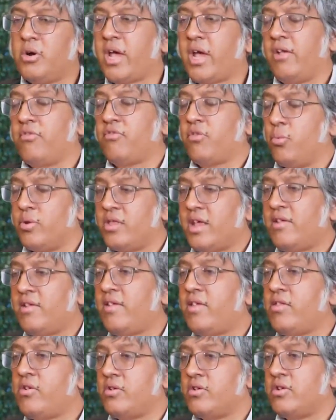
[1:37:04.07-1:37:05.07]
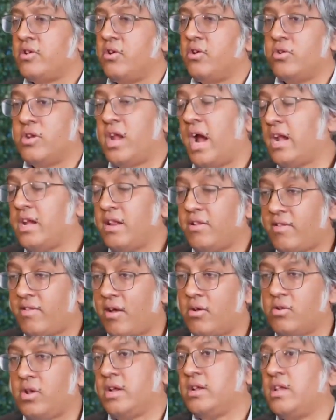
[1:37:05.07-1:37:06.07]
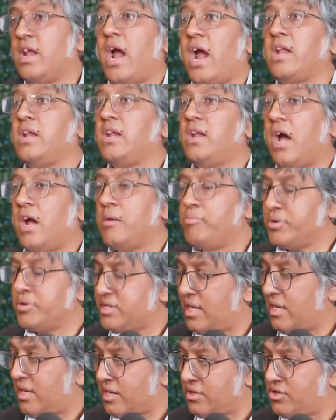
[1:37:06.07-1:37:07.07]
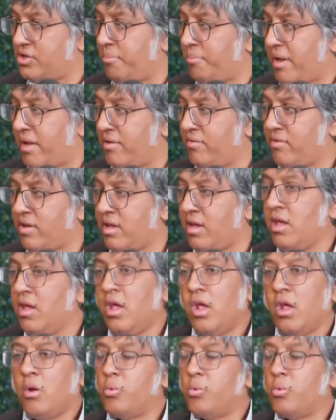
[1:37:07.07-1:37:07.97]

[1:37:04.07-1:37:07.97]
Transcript: Okay, so when they say you're 97, like 99% like a chimpanzee,